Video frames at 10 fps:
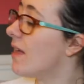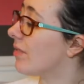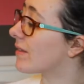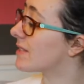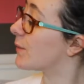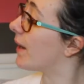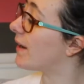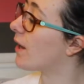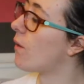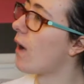This is all
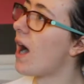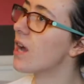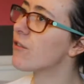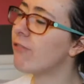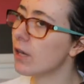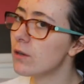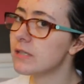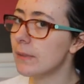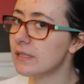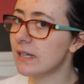I know. I follow
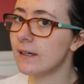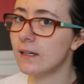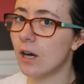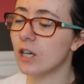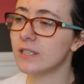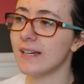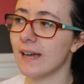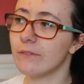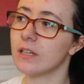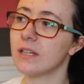Sabah Tahir on like
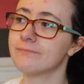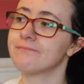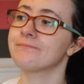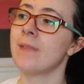everything,